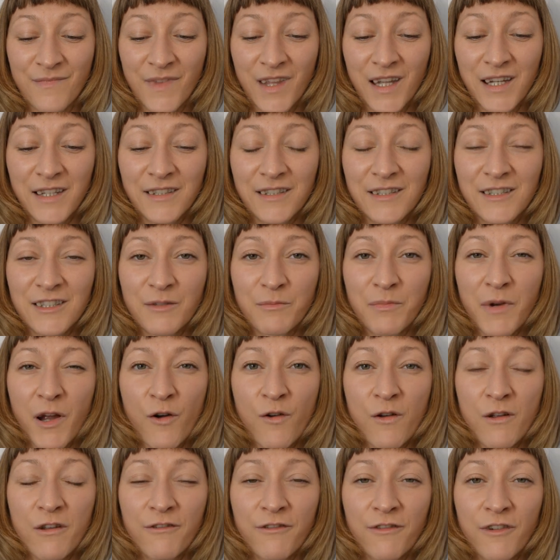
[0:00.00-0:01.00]
it is a
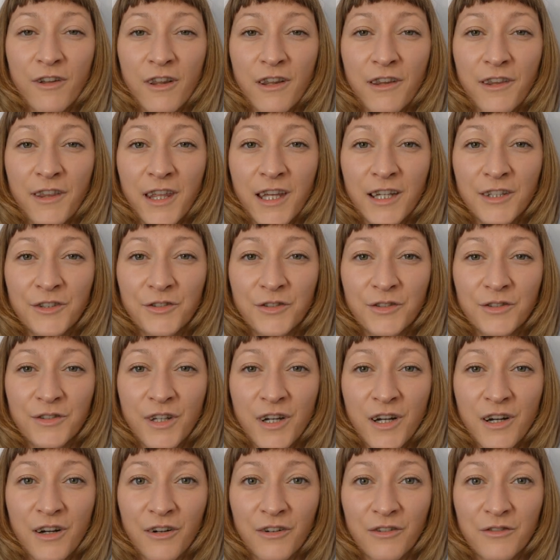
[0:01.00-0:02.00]
powerful thing to
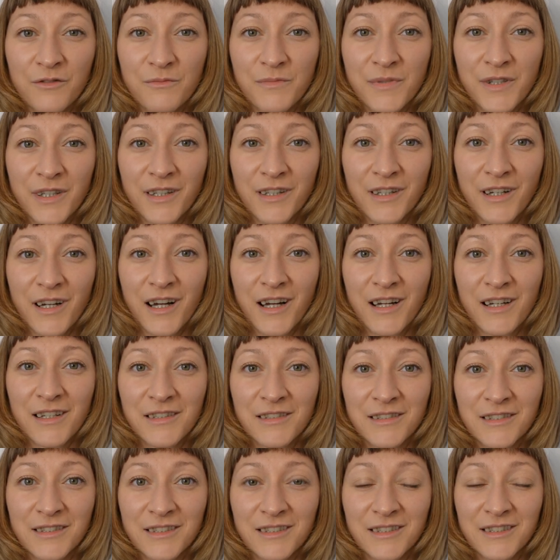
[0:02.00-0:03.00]
know,
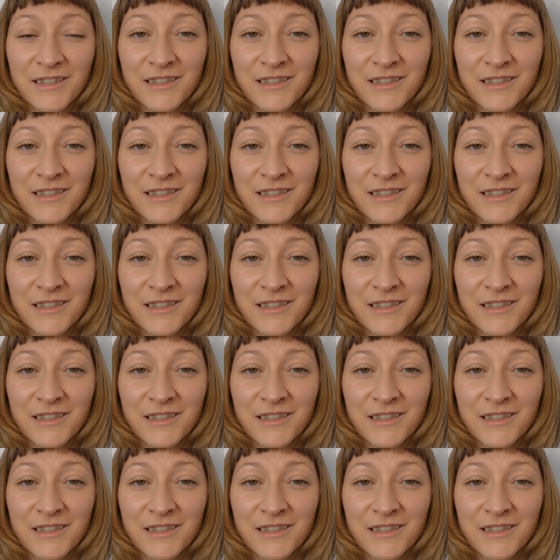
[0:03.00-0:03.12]
because